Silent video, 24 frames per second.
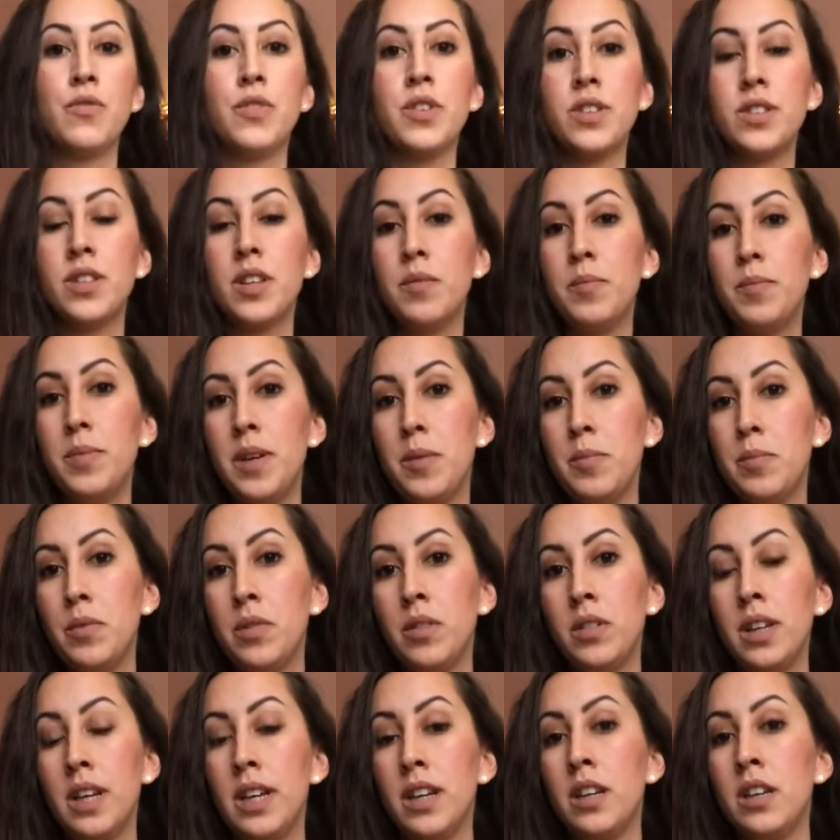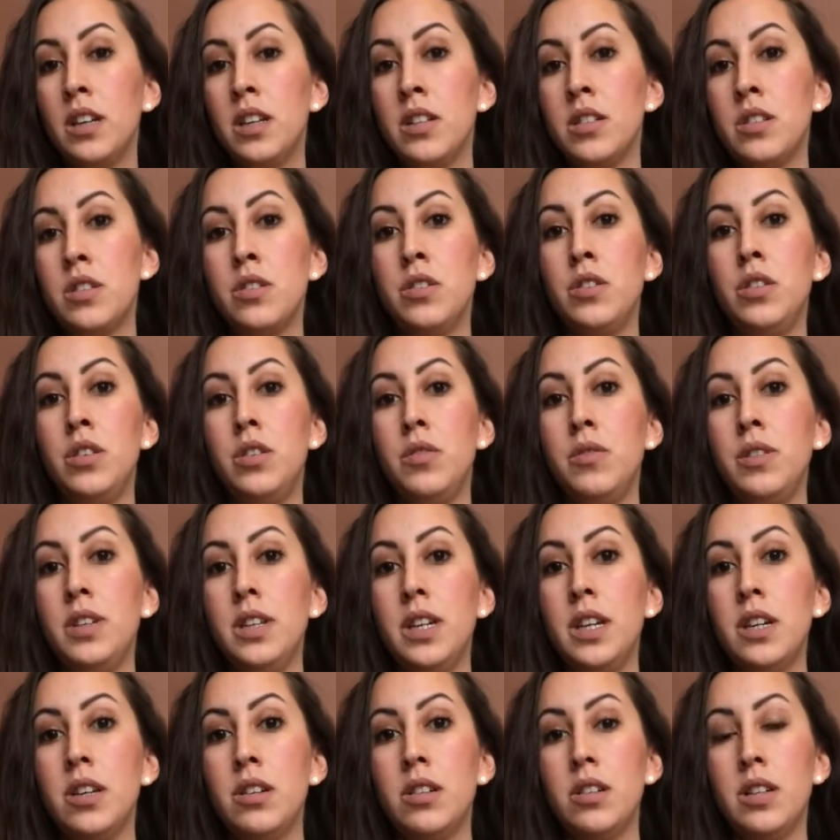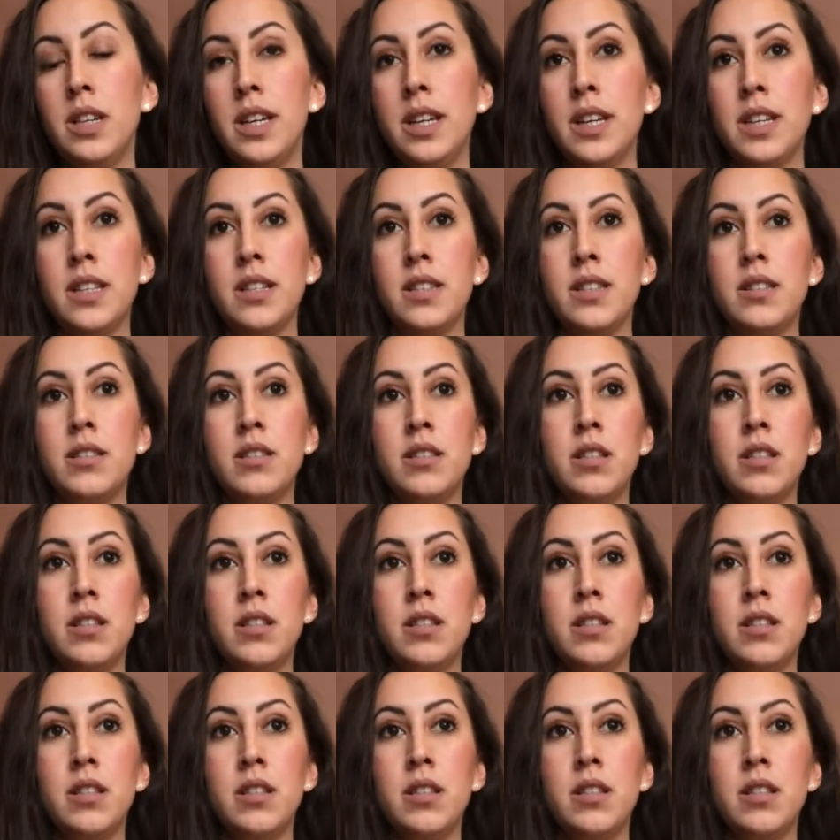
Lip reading: for some people, getting into the new year is